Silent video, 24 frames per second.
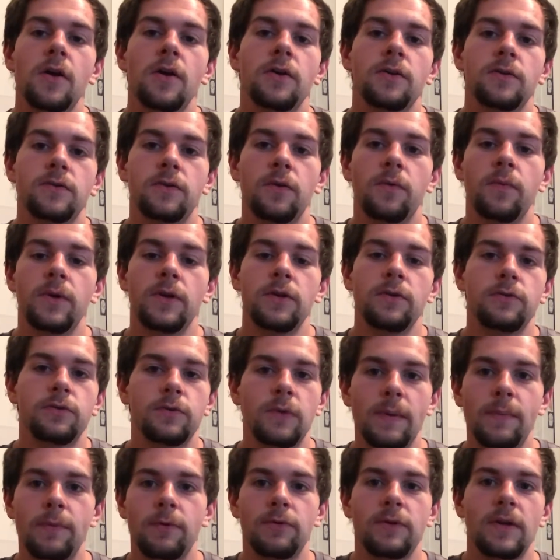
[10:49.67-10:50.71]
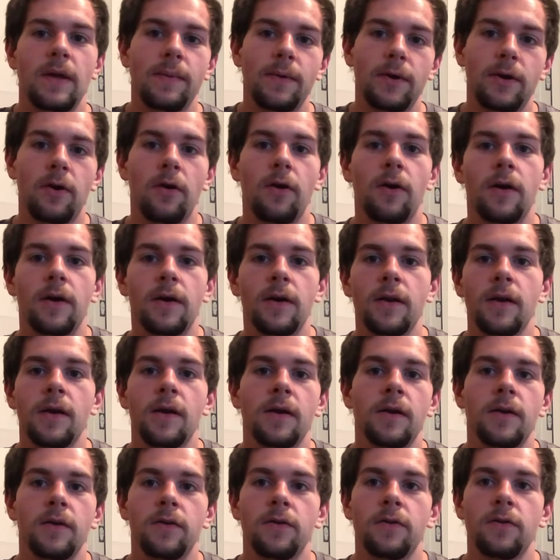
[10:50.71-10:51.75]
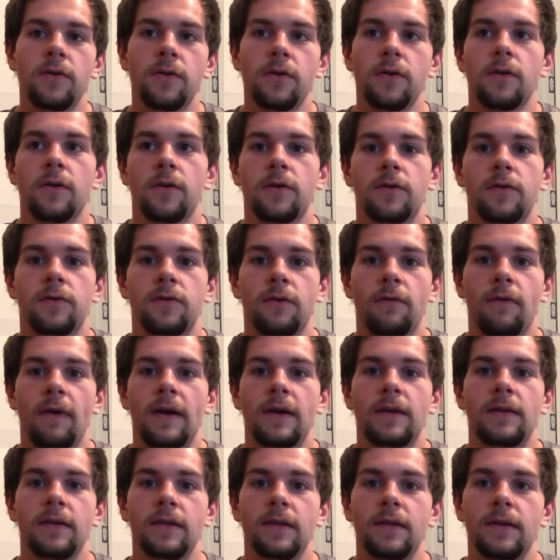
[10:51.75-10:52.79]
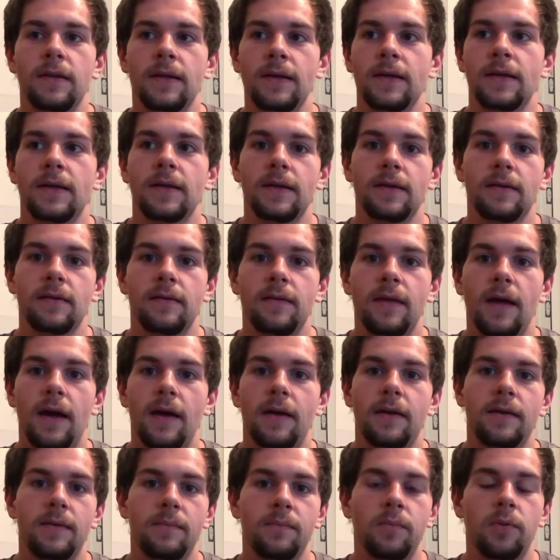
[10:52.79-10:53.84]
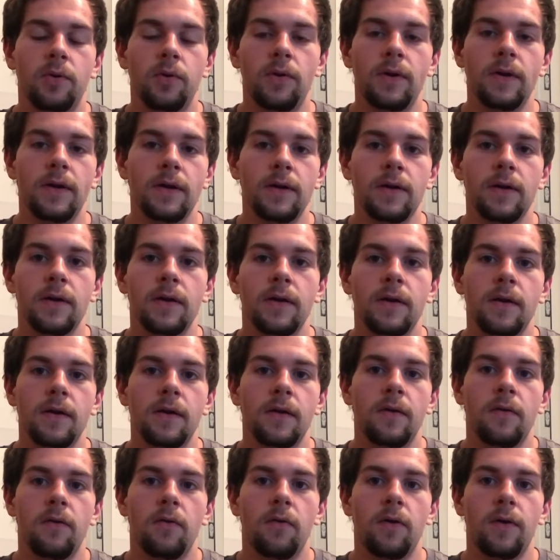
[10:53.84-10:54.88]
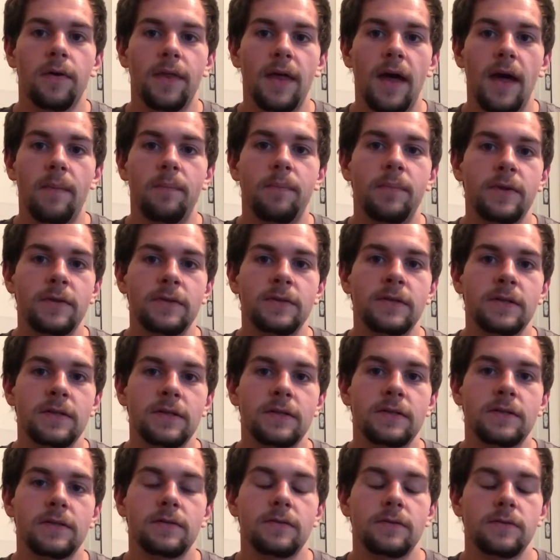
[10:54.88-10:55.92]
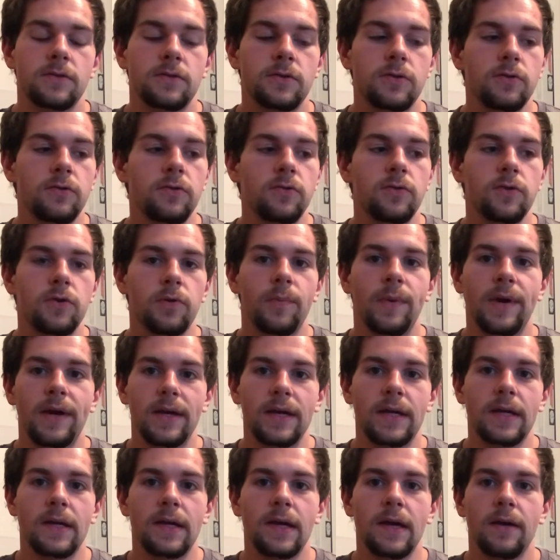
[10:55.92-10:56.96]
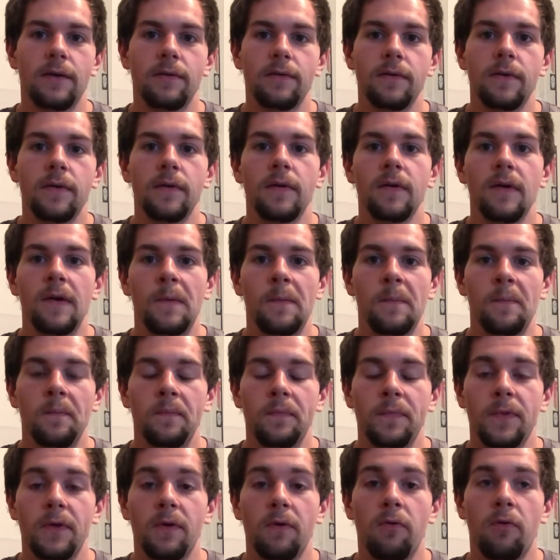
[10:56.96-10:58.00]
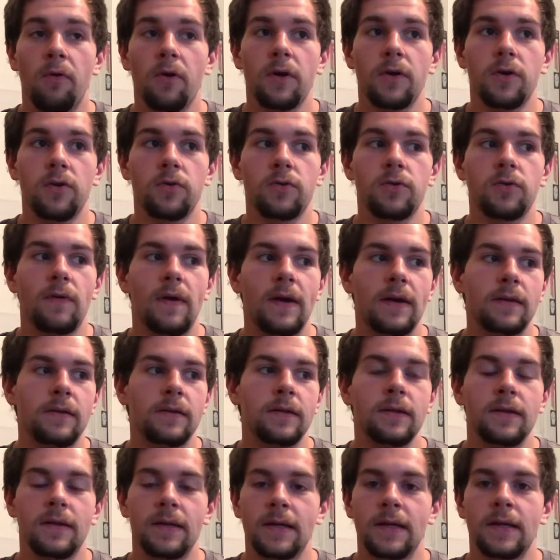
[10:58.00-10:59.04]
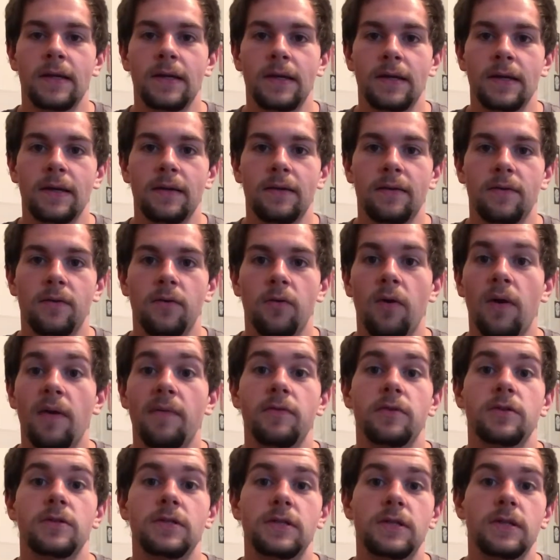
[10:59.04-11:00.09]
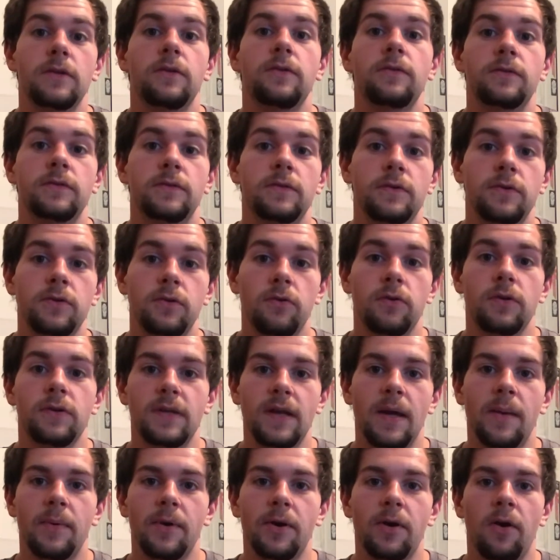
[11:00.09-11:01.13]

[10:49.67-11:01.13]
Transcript: So when you swipe your debit card, you're directly linking that employer or that business to your bank account, or you're directly linking whoever steals your debit